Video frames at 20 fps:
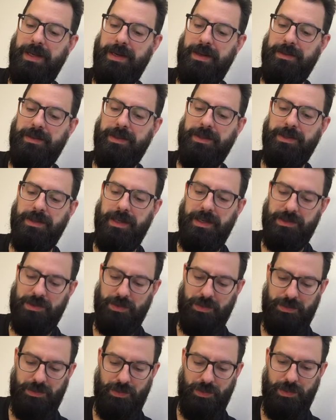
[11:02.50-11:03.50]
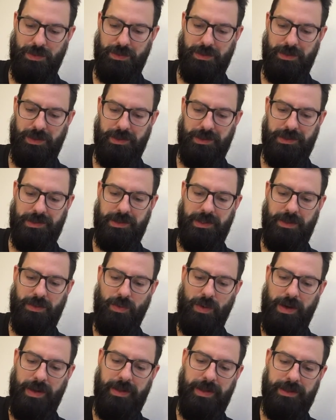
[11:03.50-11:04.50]
I think you guys will understand
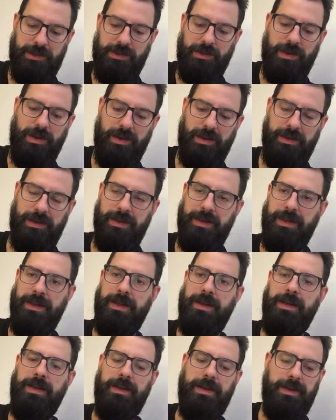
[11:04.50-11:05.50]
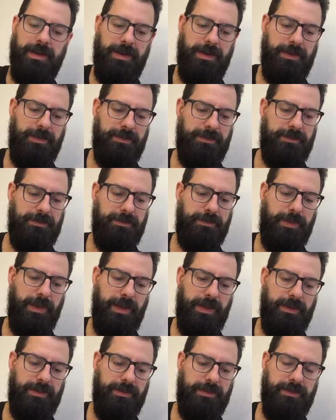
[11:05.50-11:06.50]
why that's wrong.
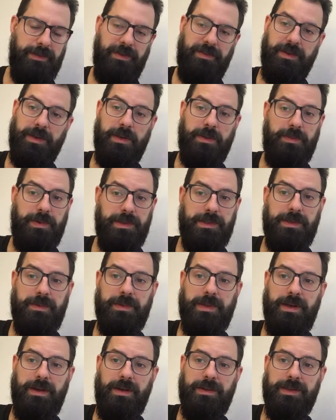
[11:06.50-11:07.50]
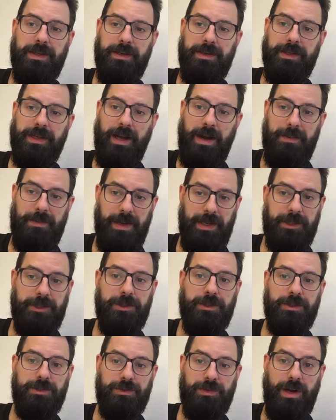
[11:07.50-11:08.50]
But if you're going to put something on there, you got to make
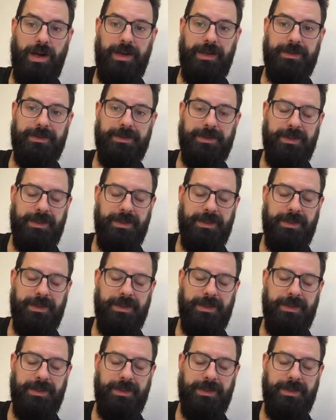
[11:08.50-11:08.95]
sure it's right.